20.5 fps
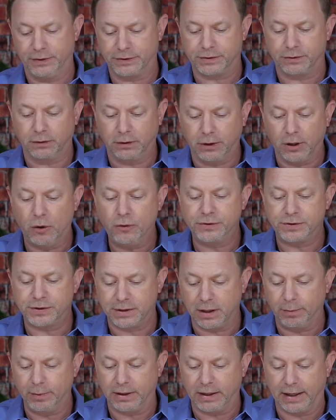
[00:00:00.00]
this low
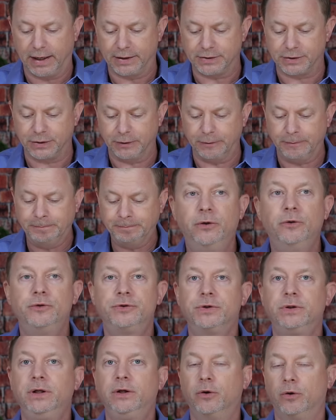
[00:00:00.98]
stomach acid
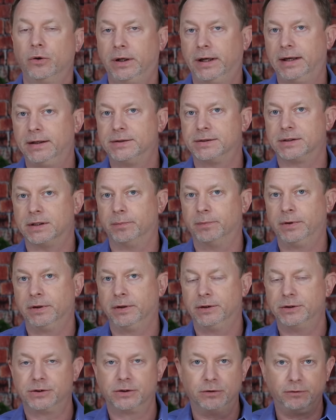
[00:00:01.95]
usually creates something
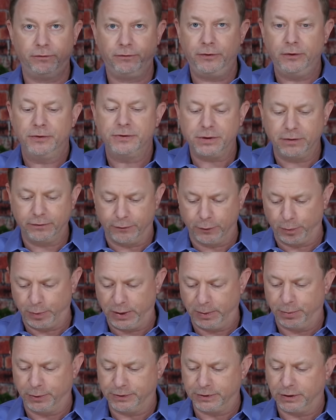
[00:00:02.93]
that is confusing for
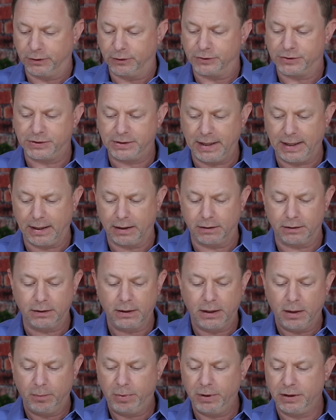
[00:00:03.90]
people to understand
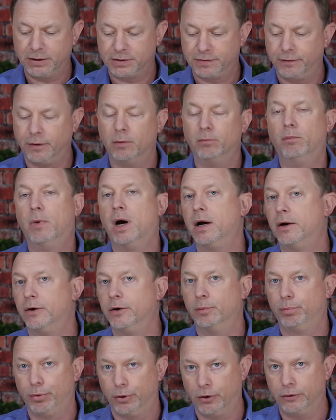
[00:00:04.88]
because of our
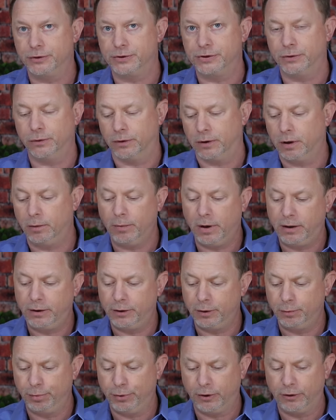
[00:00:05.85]
modern approach to it. Our
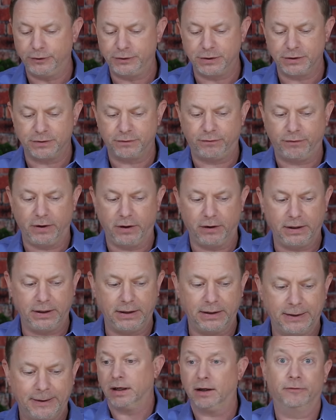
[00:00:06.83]
modern approach is
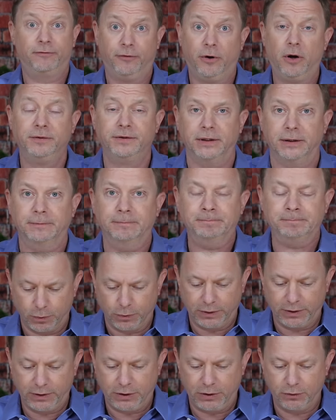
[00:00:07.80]
very kind of faulty. It's
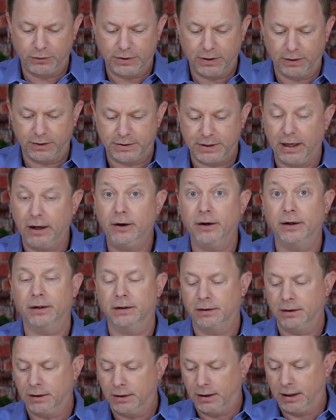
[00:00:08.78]
really
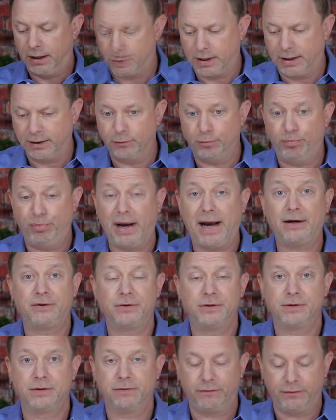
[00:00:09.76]
utilitarian, kind of
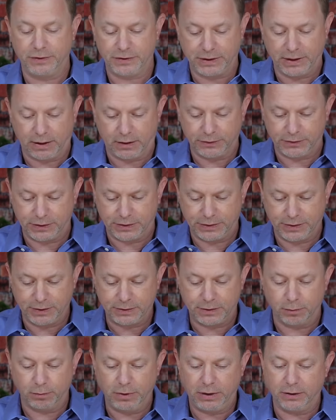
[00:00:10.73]
bashes the physiology
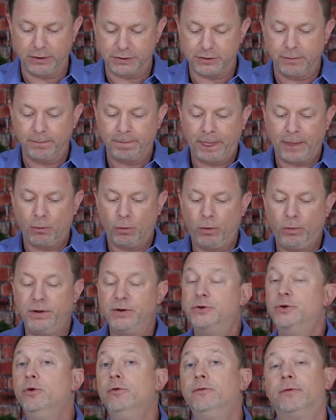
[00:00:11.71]
system, because what we
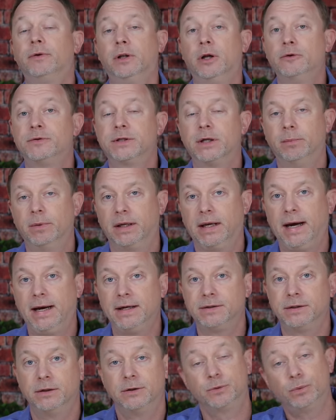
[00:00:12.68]
do for low stomach
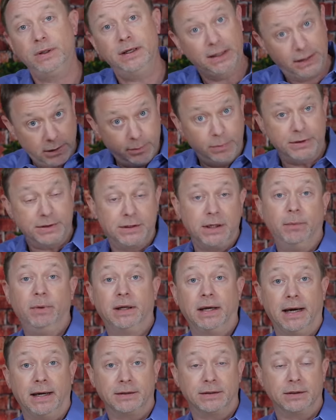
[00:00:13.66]
acid is we inhibit
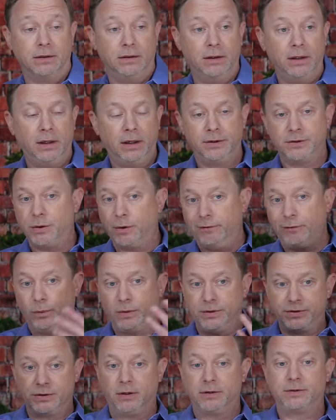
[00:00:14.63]
stomach acid. And so
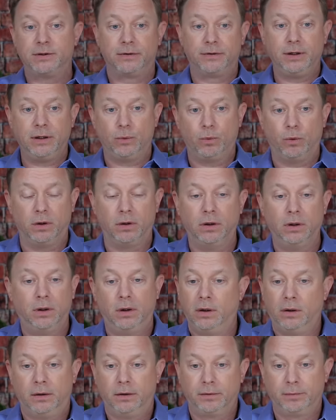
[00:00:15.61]
everyone starts to think, well,
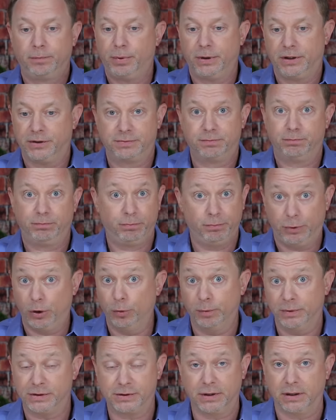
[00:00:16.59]
because
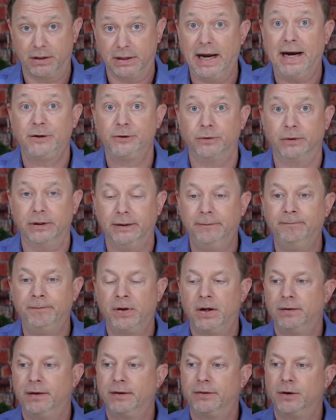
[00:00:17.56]
humans think naturally,
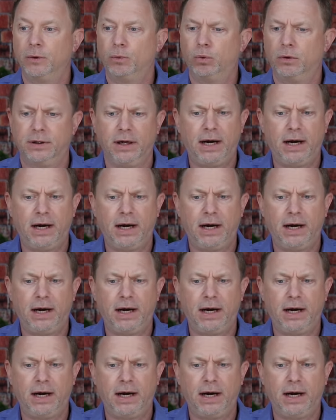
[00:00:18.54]
they think, well,